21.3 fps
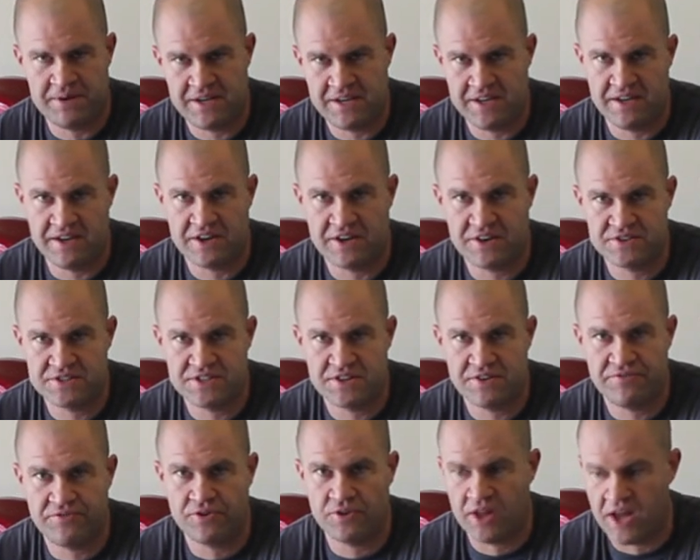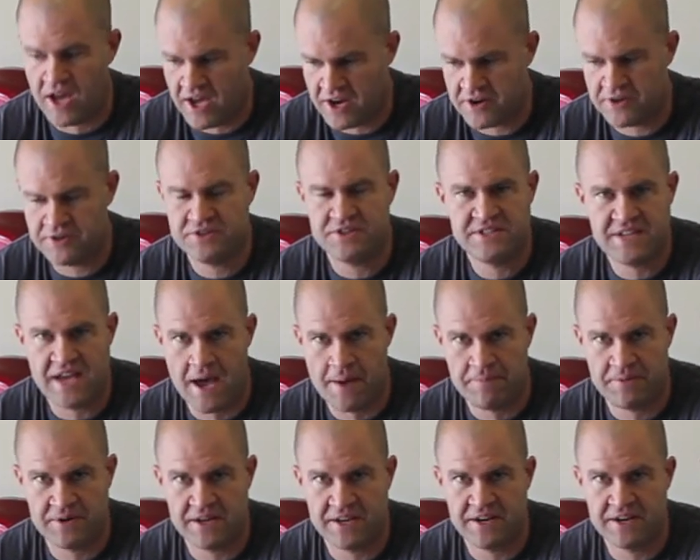it again, it goes into full auto, you
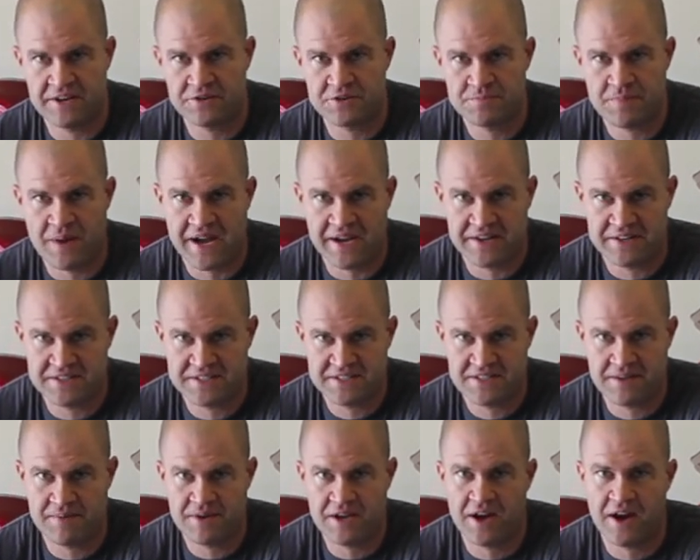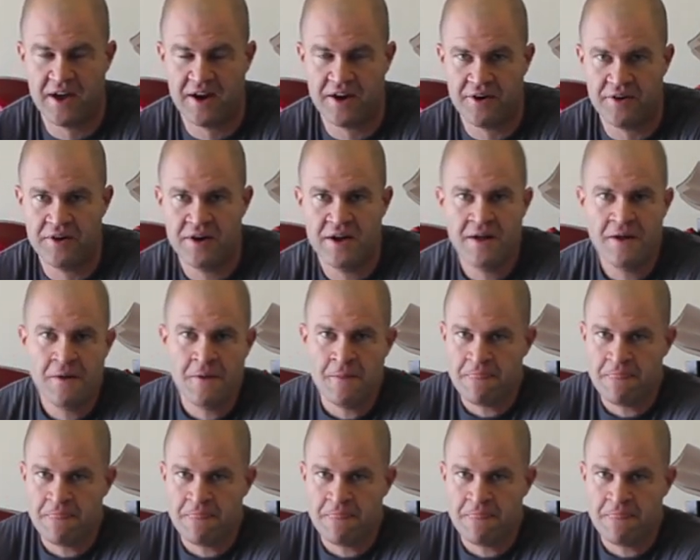tap it again, it goes back into semi-auto.